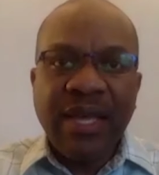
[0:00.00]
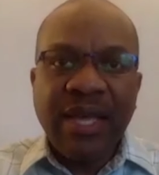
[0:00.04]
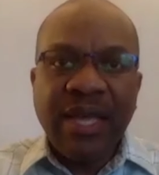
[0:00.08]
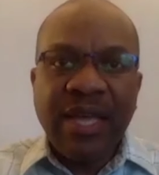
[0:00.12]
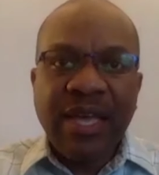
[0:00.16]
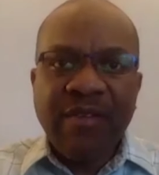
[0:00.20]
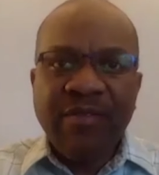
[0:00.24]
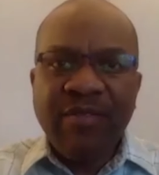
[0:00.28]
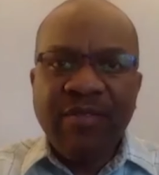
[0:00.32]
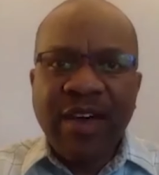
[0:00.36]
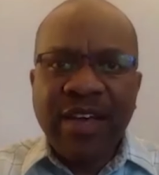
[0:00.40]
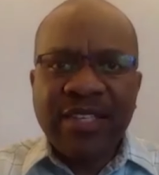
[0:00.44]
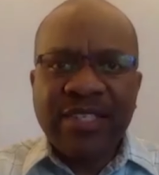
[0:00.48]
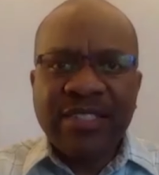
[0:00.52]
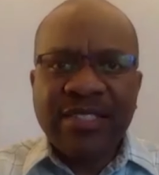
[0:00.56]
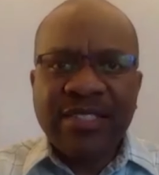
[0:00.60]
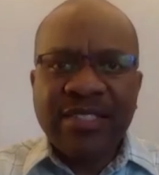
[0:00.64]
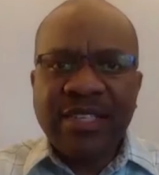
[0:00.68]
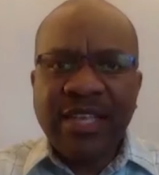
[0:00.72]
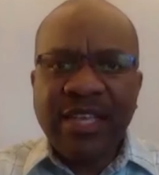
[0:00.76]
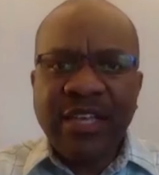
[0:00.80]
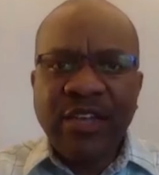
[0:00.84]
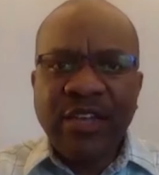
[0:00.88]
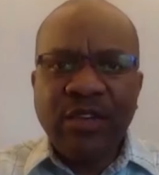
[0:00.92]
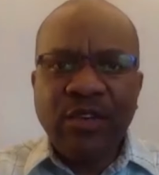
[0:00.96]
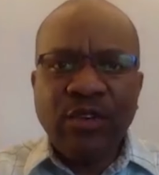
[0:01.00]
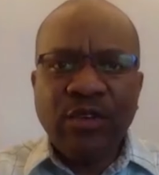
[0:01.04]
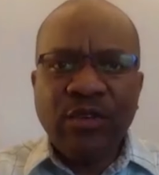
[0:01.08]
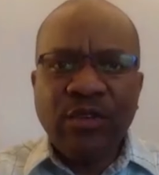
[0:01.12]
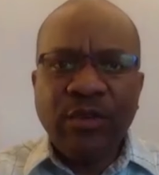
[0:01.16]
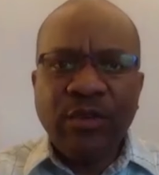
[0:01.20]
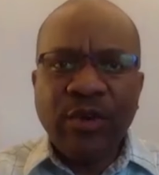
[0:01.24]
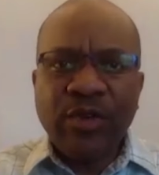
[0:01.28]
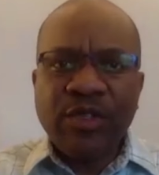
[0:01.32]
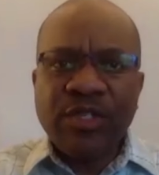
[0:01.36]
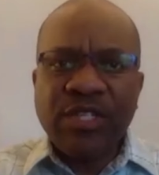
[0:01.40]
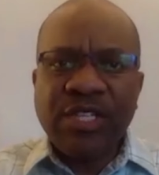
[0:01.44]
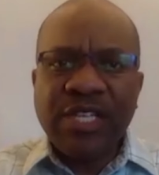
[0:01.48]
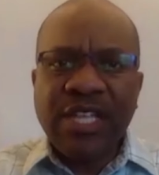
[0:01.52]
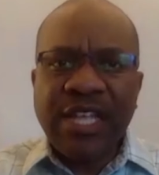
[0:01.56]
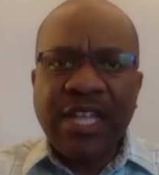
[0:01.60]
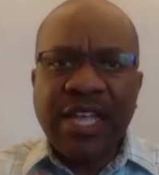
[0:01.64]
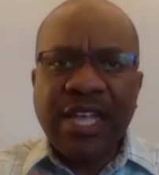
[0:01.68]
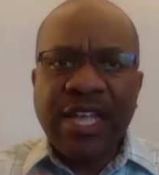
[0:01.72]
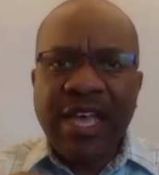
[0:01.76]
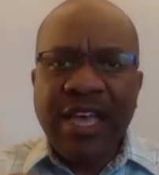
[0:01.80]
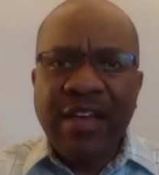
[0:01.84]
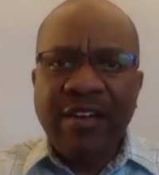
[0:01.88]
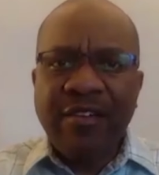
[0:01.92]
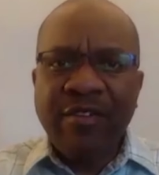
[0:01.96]
if I say university
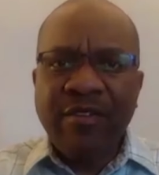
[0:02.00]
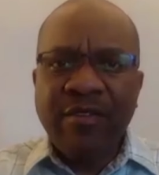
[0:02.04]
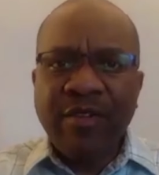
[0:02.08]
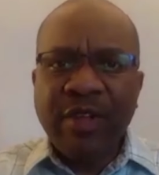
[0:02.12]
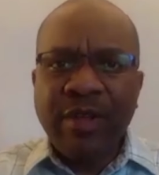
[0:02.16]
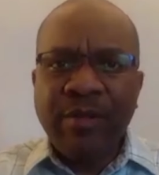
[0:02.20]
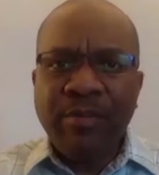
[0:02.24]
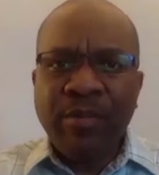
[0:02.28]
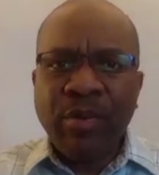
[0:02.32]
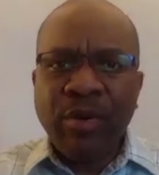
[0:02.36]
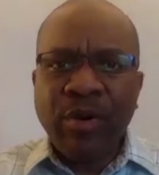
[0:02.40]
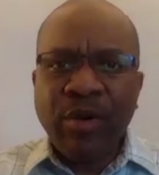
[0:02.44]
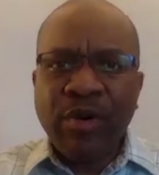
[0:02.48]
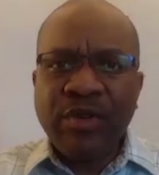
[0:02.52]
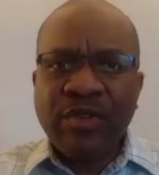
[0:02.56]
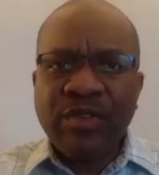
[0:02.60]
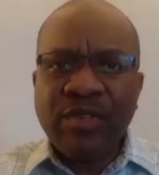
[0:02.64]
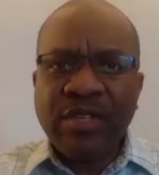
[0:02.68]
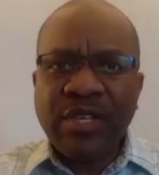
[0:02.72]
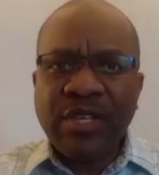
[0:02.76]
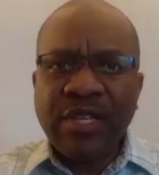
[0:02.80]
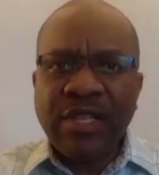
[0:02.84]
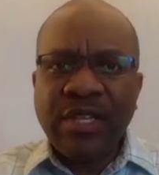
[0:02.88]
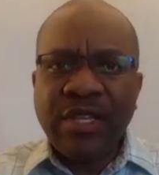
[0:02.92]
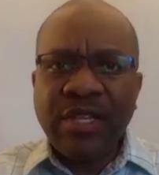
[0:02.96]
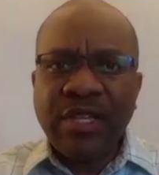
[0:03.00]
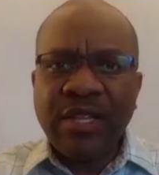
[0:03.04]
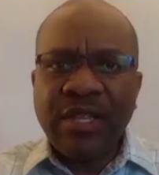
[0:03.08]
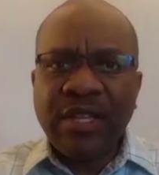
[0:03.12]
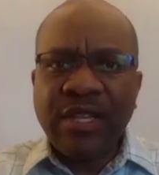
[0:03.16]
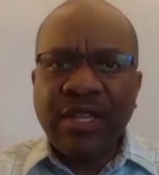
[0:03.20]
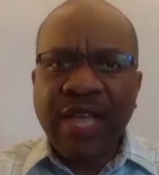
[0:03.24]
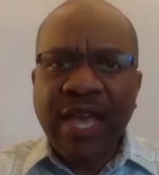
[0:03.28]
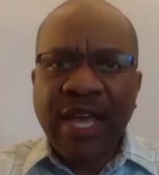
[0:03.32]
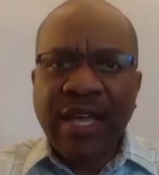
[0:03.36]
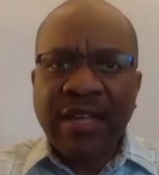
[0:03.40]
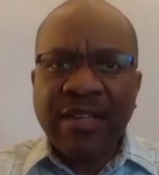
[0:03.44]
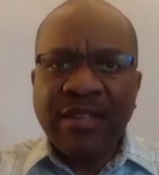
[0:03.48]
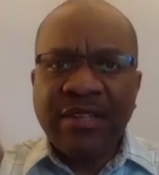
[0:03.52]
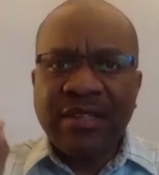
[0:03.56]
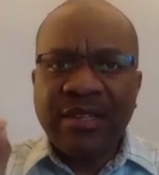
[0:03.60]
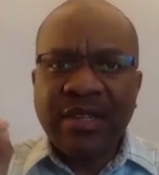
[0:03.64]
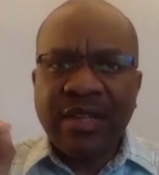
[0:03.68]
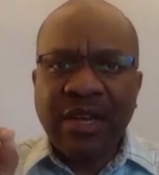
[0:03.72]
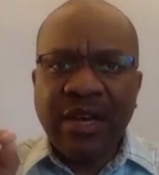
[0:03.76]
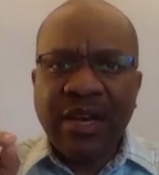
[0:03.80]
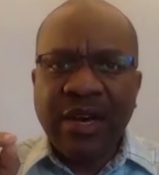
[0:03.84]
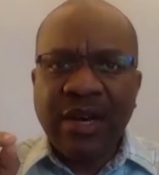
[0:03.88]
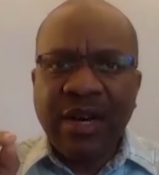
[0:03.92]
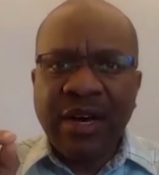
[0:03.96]
that every person that
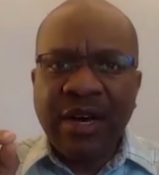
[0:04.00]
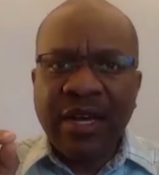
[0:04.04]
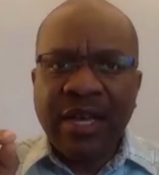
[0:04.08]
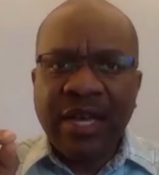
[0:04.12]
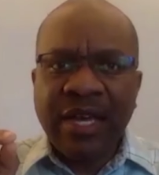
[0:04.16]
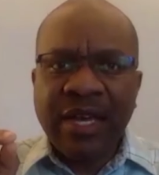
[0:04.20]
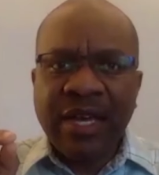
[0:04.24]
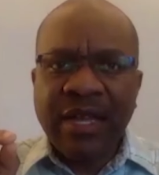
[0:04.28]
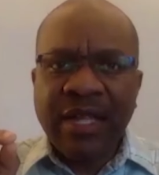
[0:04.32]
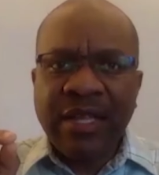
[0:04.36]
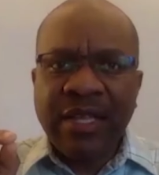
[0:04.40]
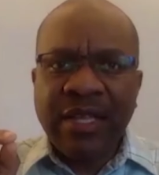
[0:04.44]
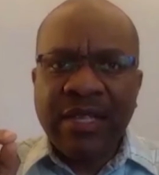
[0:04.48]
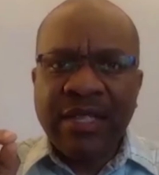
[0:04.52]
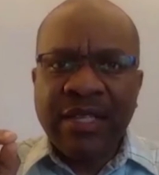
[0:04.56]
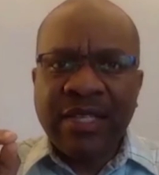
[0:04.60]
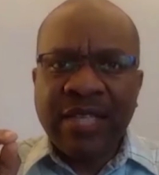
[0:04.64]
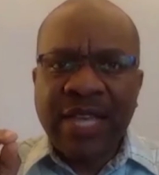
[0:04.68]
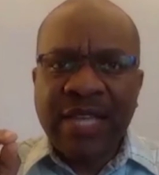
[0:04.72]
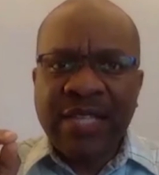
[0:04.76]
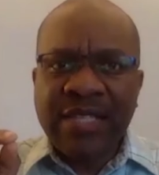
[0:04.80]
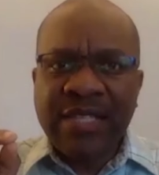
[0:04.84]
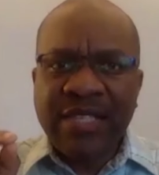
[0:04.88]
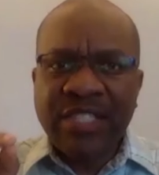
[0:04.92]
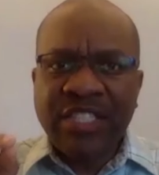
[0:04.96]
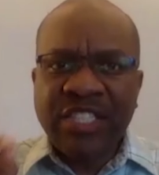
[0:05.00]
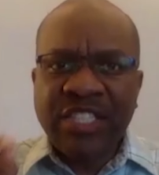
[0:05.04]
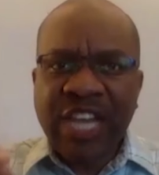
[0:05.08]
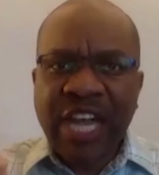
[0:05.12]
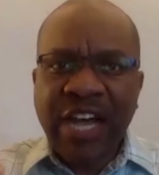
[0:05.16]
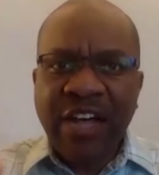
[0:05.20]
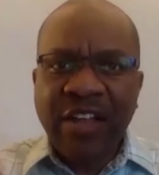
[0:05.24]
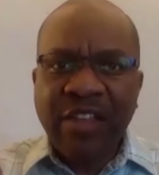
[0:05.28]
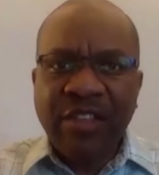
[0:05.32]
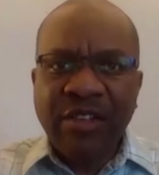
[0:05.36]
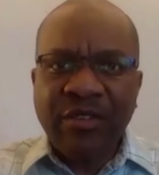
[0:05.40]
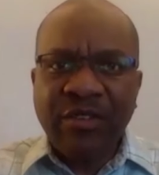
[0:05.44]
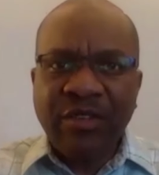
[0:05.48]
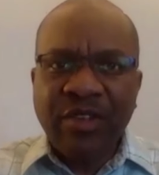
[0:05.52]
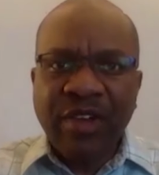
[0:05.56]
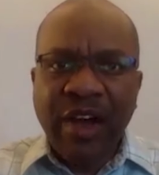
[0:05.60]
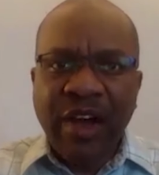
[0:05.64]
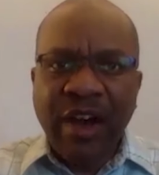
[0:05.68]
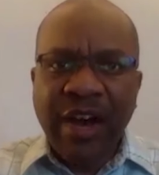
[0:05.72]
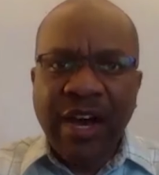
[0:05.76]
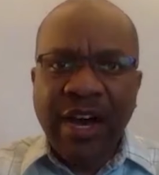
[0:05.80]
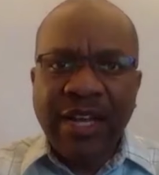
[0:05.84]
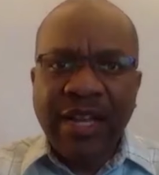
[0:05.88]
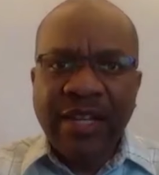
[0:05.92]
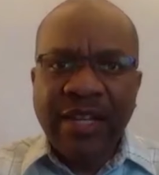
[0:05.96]
uh, is, that is a child of
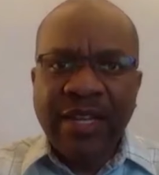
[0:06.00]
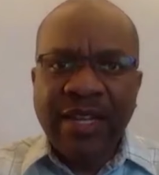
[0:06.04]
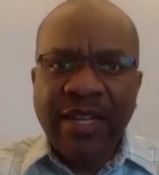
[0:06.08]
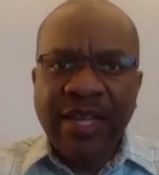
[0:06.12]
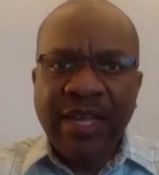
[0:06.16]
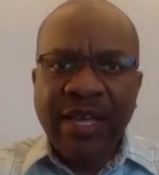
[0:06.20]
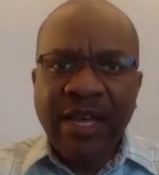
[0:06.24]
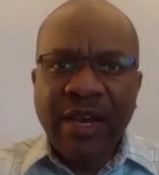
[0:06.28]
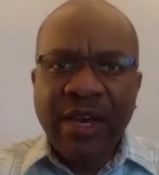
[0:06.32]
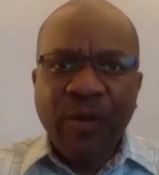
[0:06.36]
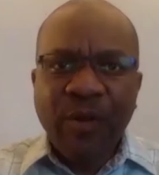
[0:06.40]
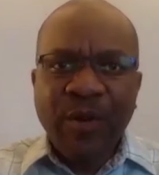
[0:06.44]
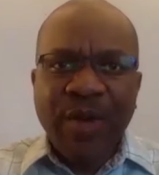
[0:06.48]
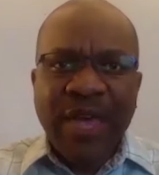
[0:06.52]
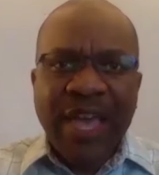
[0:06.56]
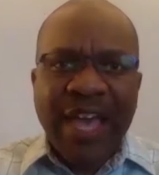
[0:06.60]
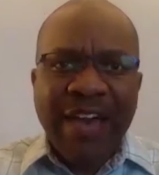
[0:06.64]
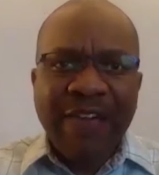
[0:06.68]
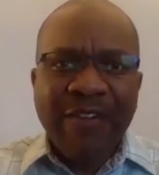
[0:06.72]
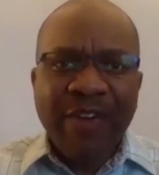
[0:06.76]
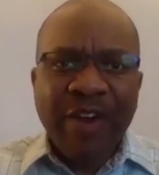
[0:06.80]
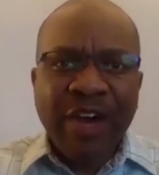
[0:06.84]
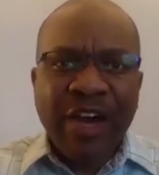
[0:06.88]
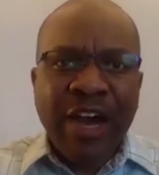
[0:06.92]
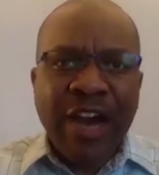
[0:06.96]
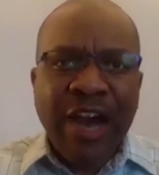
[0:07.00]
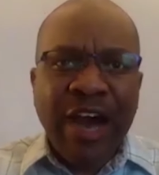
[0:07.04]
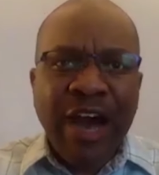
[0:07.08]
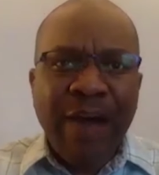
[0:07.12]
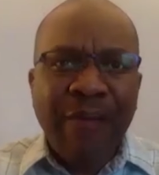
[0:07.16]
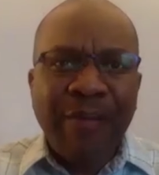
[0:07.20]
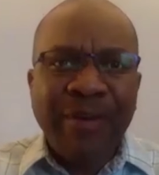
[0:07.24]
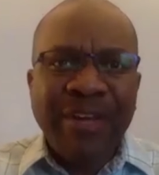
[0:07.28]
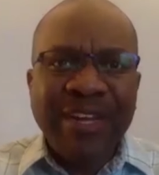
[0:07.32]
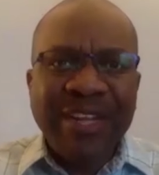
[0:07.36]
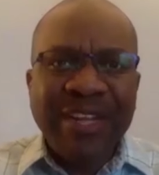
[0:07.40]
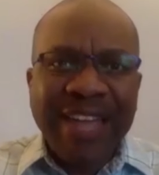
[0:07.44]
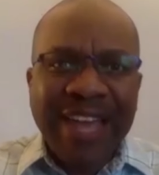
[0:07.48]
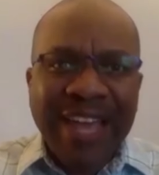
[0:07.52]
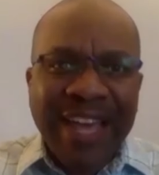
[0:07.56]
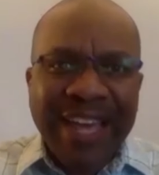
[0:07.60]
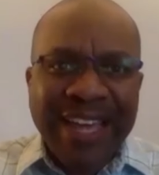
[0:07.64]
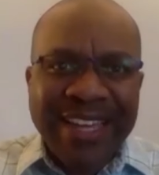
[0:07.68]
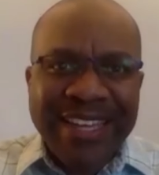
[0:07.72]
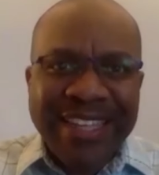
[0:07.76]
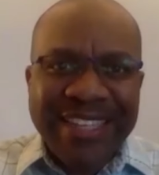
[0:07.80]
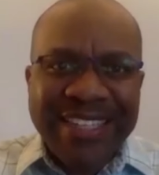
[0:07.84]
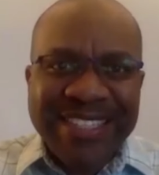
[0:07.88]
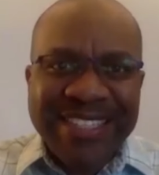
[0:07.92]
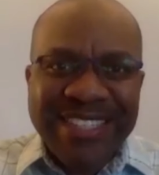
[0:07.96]
God we have a
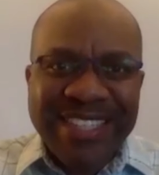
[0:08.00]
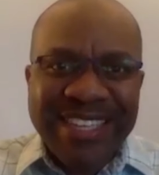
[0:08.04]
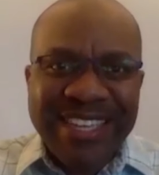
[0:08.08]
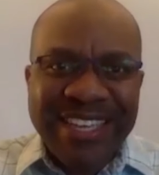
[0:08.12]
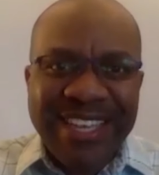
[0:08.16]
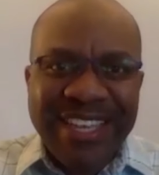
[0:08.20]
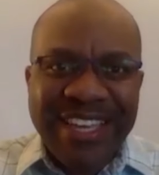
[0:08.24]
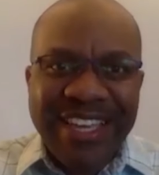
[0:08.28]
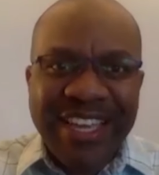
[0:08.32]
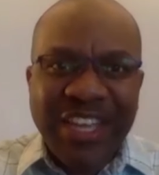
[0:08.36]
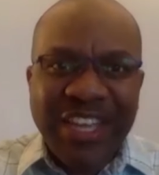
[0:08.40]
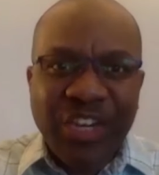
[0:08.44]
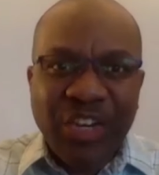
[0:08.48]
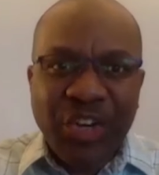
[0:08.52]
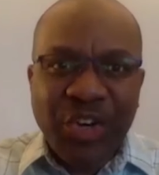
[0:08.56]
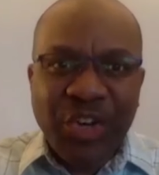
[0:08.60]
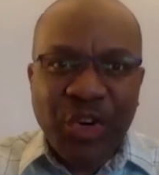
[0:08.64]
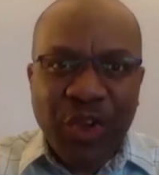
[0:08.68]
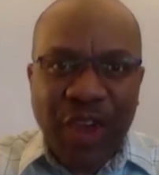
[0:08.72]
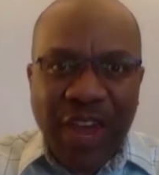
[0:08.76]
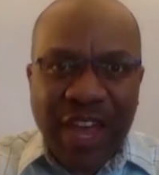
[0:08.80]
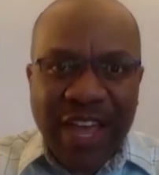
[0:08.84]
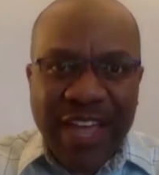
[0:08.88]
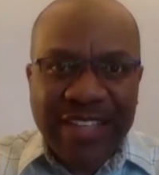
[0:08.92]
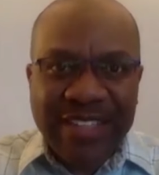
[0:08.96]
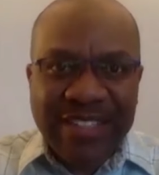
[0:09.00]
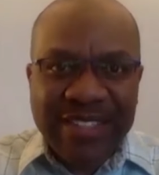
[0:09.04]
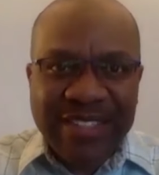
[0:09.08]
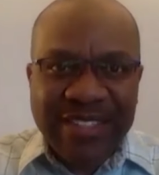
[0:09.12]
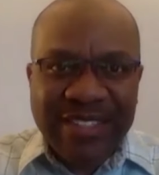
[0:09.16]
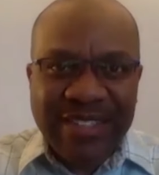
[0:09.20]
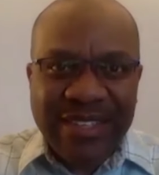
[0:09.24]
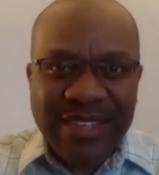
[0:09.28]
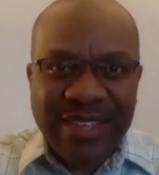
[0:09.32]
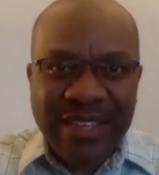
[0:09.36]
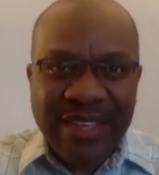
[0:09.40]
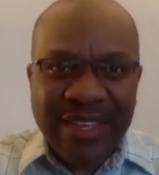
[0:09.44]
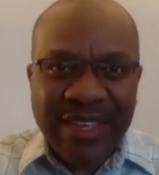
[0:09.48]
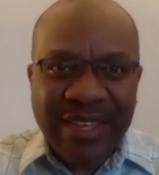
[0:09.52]
commonality in Christ,